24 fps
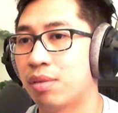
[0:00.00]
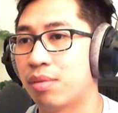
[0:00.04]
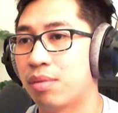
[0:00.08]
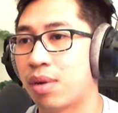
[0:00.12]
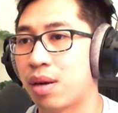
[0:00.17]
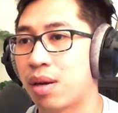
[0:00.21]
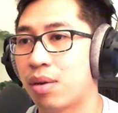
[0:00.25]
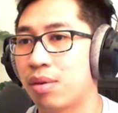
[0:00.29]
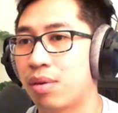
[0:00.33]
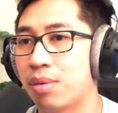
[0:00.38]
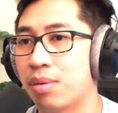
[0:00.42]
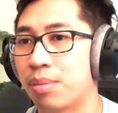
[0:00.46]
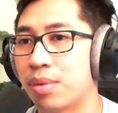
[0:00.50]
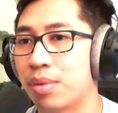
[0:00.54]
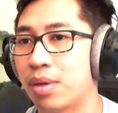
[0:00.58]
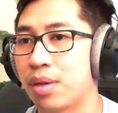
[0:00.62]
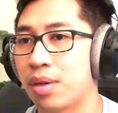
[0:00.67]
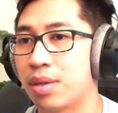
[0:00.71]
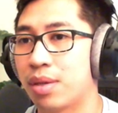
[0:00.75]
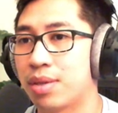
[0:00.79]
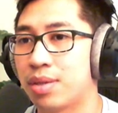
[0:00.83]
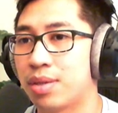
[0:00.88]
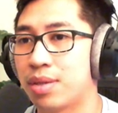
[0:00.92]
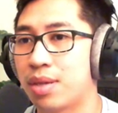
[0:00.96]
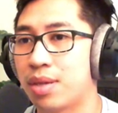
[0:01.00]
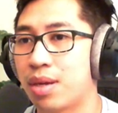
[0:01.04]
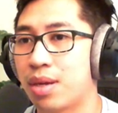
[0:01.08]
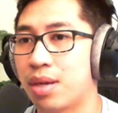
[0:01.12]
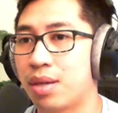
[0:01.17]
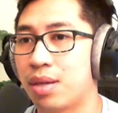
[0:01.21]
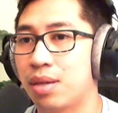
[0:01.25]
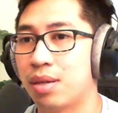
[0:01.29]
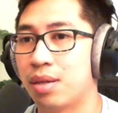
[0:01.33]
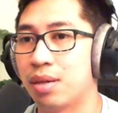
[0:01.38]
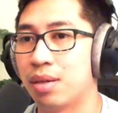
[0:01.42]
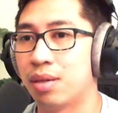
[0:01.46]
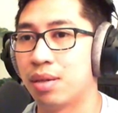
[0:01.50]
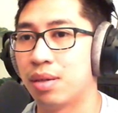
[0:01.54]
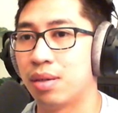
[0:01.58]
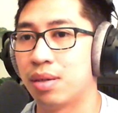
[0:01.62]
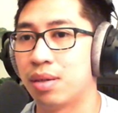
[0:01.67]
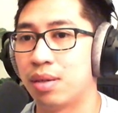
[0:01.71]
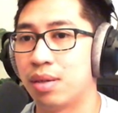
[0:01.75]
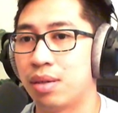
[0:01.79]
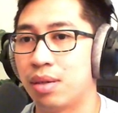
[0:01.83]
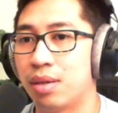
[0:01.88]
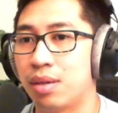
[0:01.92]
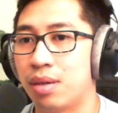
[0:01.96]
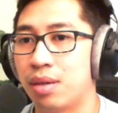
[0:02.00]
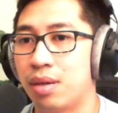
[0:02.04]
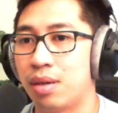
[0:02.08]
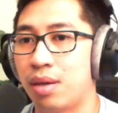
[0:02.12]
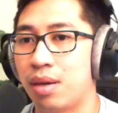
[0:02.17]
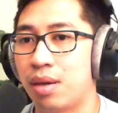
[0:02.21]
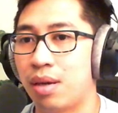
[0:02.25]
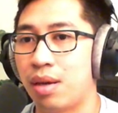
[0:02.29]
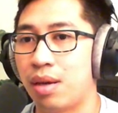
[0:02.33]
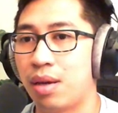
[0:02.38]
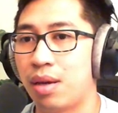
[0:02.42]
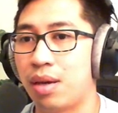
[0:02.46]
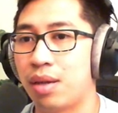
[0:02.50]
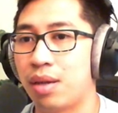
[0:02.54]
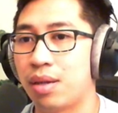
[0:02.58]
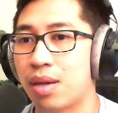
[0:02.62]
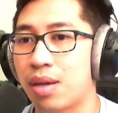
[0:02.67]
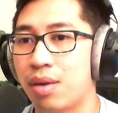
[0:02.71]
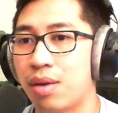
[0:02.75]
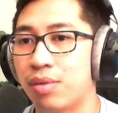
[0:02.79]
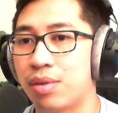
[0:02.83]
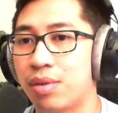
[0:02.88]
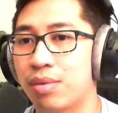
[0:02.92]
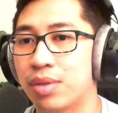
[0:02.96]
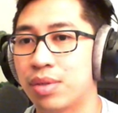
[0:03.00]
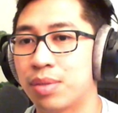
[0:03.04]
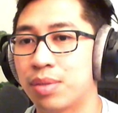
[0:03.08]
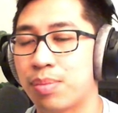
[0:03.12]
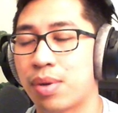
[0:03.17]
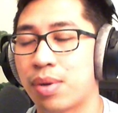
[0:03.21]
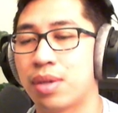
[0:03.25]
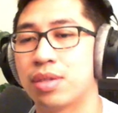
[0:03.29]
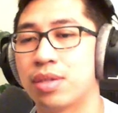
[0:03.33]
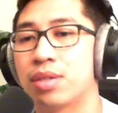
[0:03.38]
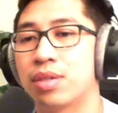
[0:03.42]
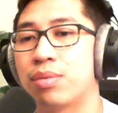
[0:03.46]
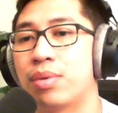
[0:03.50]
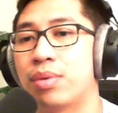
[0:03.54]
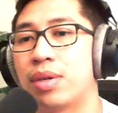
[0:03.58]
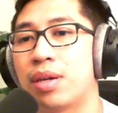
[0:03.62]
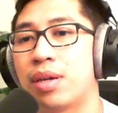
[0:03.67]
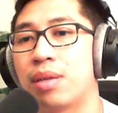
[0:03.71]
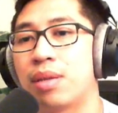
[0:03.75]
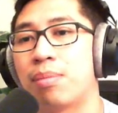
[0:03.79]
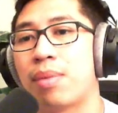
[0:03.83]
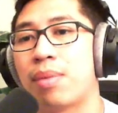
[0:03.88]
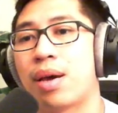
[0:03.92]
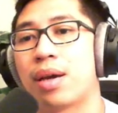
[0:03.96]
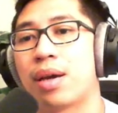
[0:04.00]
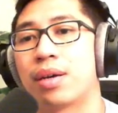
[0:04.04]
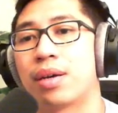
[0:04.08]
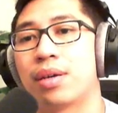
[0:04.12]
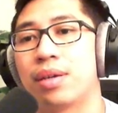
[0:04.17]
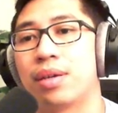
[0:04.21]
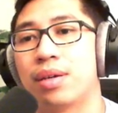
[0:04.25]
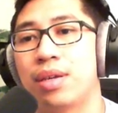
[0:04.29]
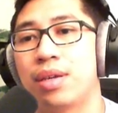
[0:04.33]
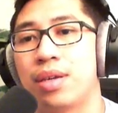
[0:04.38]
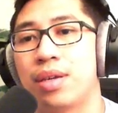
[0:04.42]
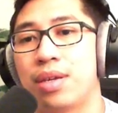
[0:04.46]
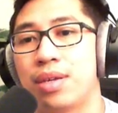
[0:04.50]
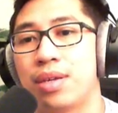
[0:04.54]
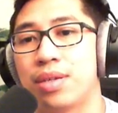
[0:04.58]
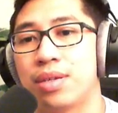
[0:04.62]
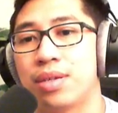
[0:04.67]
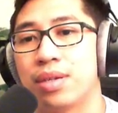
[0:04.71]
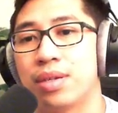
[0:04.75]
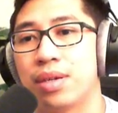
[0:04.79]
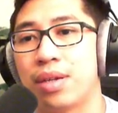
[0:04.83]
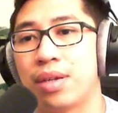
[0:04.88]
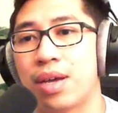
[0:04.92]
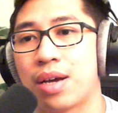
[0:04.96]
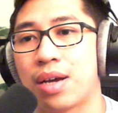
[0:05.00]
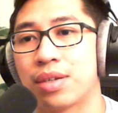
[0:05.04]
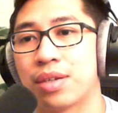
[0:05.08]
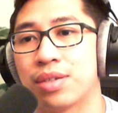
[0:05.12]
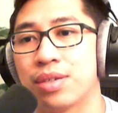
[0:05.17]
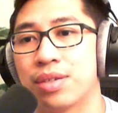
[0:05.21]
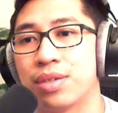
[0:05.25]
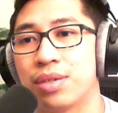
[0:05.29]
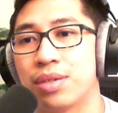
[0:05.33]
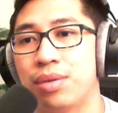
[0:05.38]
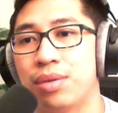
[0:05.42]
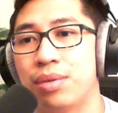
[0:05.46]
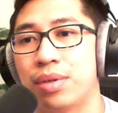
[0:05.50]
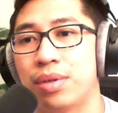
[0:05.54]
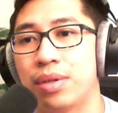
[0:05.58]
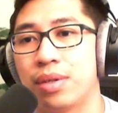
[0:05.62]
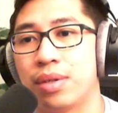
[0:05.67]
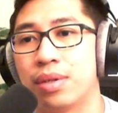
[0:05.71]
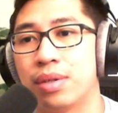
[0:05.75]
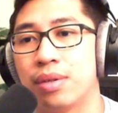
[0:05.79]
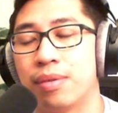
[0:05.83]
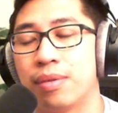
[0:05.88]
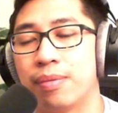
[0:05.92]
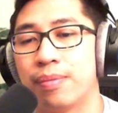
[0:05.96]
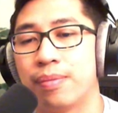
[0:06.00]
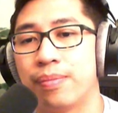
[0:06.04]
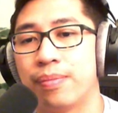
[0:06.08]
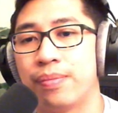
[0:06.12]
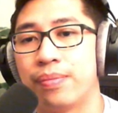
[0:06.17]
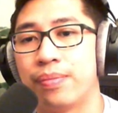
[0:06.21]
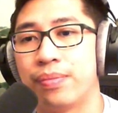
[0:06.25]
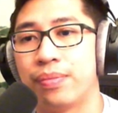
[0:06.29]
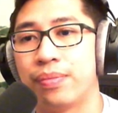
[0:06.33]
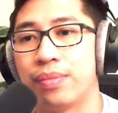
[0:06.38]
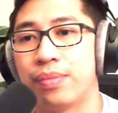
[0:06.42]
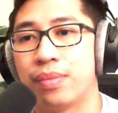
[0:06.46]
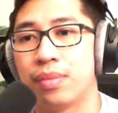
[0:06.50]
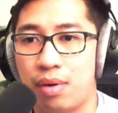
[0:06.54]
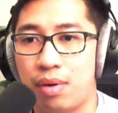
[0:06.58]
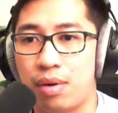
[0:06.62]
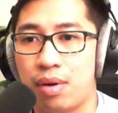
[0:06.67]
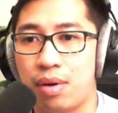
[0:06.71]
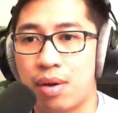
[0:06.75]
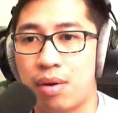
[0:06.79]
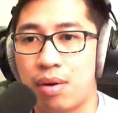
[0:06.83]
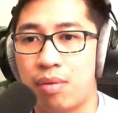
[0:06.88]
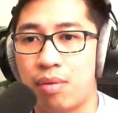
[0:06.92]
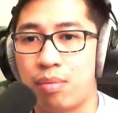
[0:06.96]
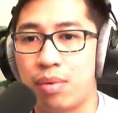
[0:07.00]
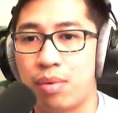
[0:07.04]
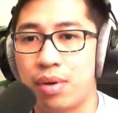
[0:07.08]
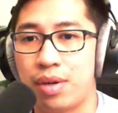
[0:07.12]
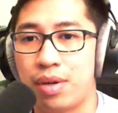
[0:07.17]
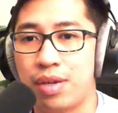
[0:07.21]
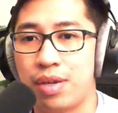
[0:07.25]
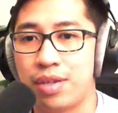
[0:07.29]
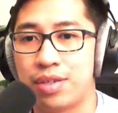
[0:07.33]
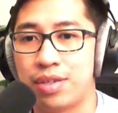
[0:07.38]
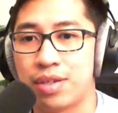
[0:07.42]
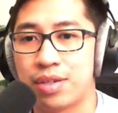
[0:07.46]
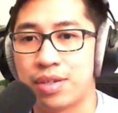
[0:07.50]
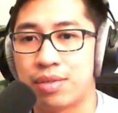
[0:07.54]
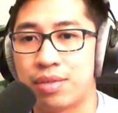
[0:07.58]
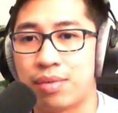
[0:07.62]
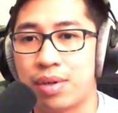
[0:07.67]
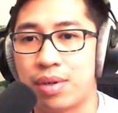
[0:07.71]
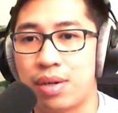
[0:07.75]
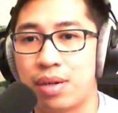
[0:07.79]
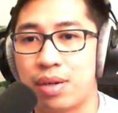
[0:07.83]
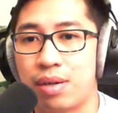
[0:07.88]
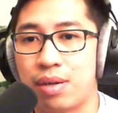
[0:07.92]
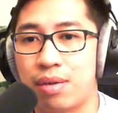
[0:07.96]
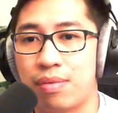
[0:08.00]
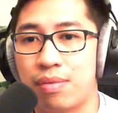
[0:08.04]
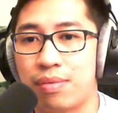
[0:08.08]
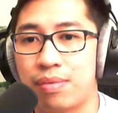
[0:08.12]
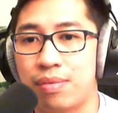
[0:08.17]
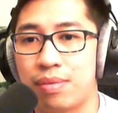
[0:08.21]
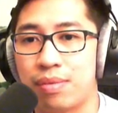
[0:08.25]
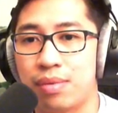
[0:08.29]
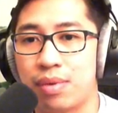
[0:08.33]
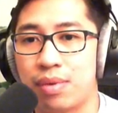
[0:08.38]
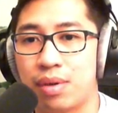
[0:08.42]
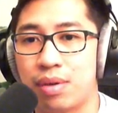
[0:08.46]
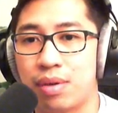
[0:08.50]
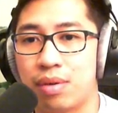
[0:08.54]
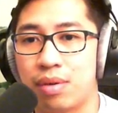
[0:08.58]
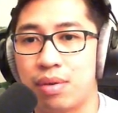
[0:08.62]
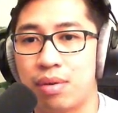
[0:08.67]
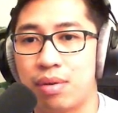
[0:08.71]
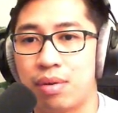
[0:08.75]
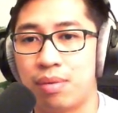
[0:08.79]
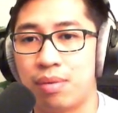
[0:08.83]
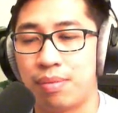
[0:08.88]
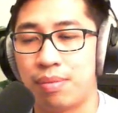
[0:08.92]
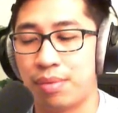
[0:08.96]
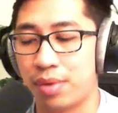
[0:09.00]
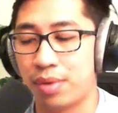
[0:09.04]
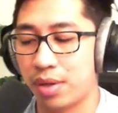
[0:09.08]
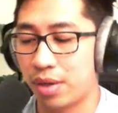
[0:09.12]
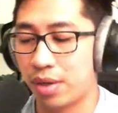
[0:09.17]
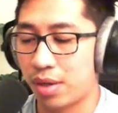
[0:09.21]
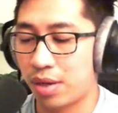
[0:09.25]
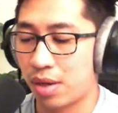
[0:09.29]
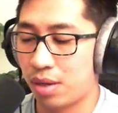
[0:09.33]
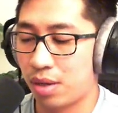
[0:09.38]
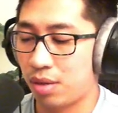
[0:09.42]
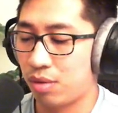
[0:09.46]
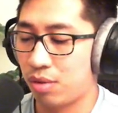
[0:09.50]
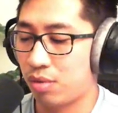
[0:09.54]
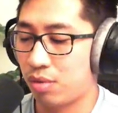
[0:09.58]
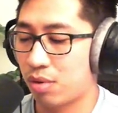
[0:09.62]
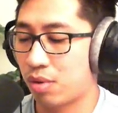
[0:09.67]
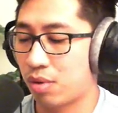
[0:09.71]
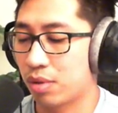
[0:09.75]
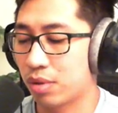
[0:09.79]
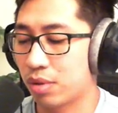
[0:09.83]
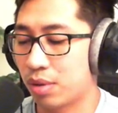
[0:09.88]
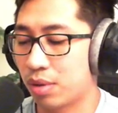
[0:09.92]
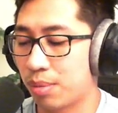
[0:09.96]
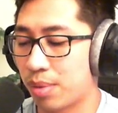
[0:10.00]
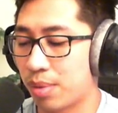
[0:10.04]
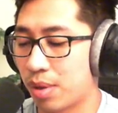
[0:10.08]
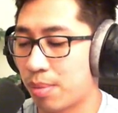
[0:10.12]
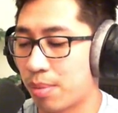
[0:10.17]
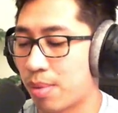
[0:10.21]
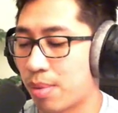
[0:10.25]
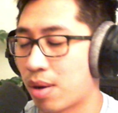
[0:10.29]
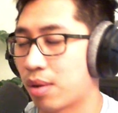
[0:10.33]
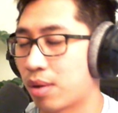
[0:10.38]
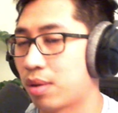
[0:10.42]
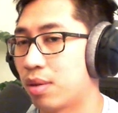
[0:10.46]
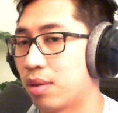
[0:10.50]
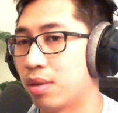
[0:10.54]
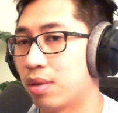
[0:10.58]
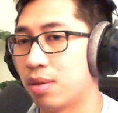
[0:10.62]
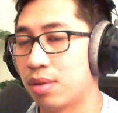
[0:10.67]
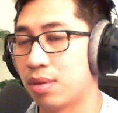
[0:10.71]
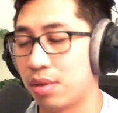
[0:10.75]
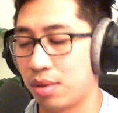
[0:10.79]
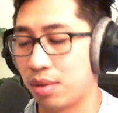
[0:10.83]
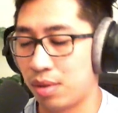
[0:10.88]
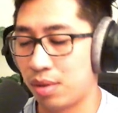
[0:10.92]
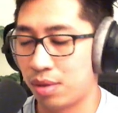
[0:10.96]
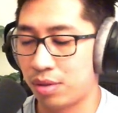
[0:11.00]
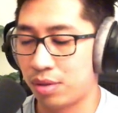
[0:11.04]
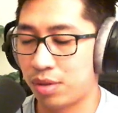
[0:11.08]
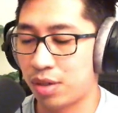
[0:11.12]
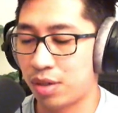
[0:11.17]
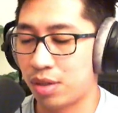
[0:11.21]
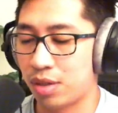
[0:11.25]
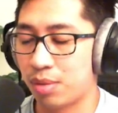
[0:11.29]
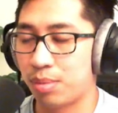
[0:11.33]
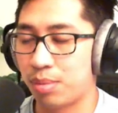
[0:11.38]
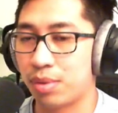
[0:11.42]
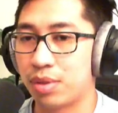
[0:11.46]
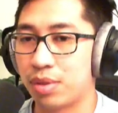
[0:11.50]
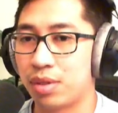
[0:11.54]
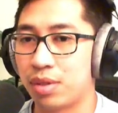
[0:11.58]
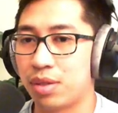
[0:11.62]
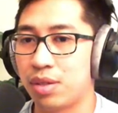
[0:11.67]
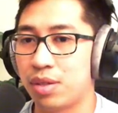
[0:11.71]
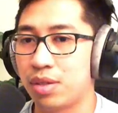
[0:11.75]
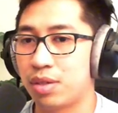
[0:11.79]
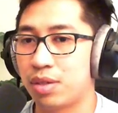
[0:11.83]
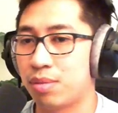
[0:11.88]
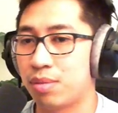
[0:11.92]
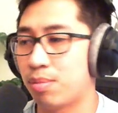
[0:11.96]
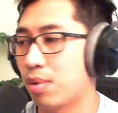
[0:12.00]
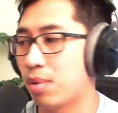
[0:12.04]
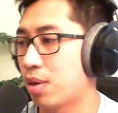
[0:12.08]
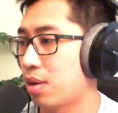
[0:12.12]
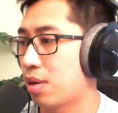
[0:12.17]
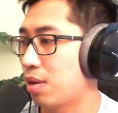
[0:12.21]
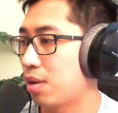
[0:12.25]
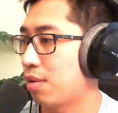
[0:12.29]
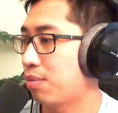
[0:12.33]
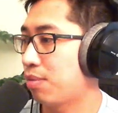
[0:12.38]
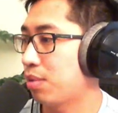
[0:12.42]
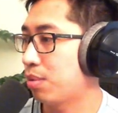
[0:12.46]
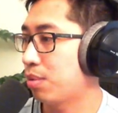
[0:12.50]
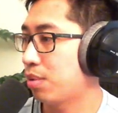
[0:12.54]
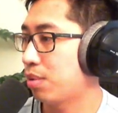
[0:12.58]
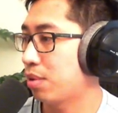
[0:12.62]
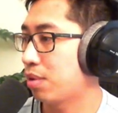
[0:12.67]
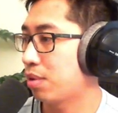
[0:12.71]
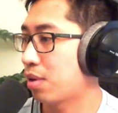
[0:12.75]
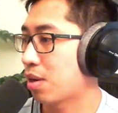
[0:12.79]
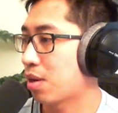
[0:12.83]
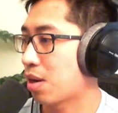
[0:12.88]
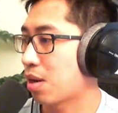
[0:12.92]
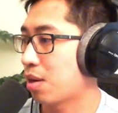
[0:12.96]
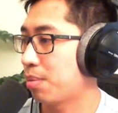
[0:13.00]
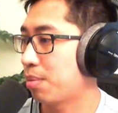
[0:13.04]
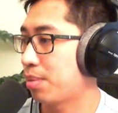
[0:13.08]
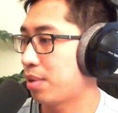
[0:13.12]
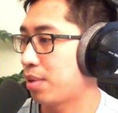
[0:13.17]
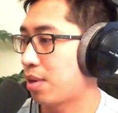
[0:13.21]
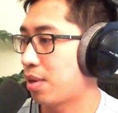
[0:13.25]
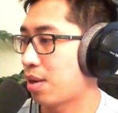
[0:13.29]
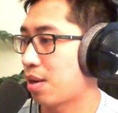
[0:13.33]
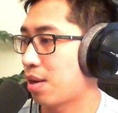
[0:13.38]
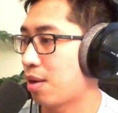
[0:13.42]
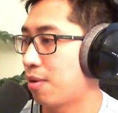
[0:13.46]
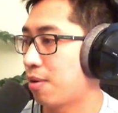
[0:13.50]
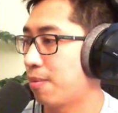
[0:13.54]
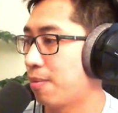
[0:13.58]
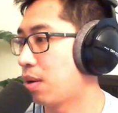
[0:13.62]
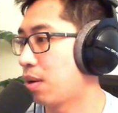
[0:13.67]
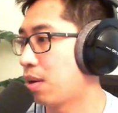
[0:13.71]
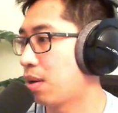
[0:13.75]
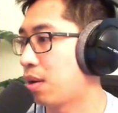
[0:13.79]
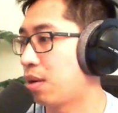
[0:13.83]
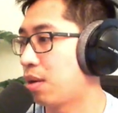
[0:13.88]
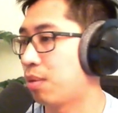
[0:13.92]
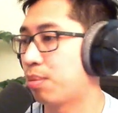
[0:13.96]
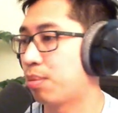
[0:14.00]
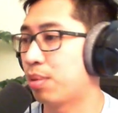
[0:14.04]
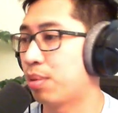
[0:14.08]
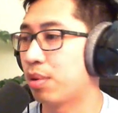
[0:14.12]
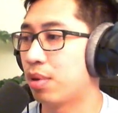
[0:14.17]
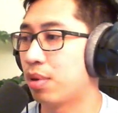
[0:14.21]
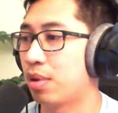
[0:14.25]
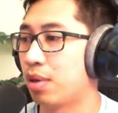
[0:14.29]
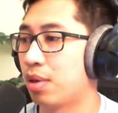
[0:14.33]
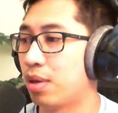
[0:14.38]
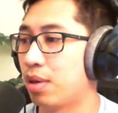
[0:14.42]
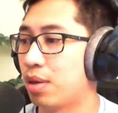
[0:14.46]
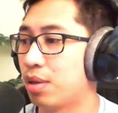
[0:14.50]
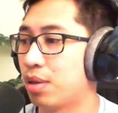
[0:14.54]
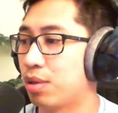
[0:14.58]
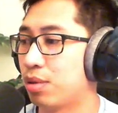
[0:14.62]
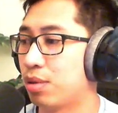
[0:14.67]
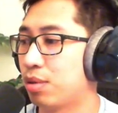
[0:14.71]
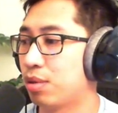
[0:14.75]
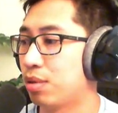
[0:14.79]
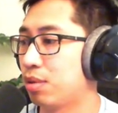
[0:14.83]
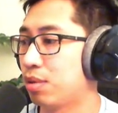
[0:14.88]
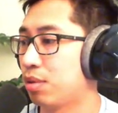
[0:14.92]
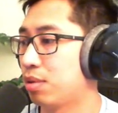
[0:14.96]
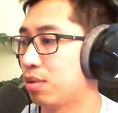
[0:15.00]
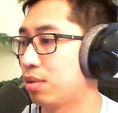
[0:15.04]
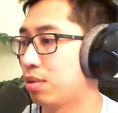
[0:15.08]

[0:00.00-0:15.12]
route, I'm gonna hit send. And now the response that we get back is an access token. Now, what is this, right? If hopefully, again, you know a little bit about JWTs, but if we were to copy that and put it into